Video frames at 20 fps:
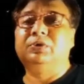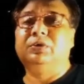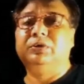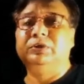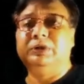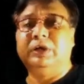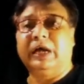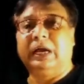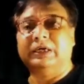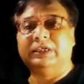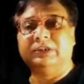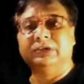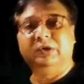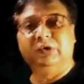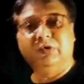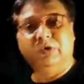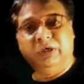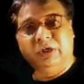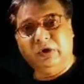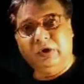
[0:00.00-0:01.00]
had
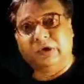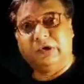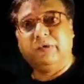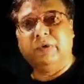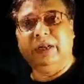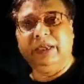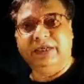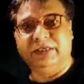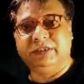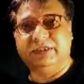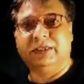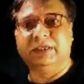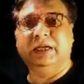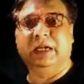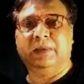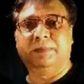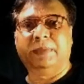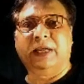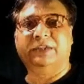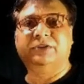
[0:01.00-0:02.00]
inoculated a
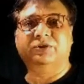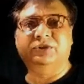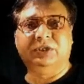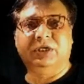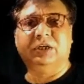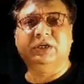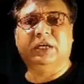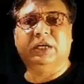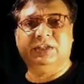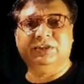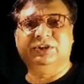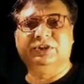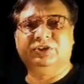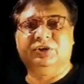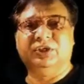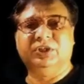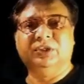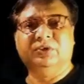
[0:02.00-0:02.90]
bacterial culture, E.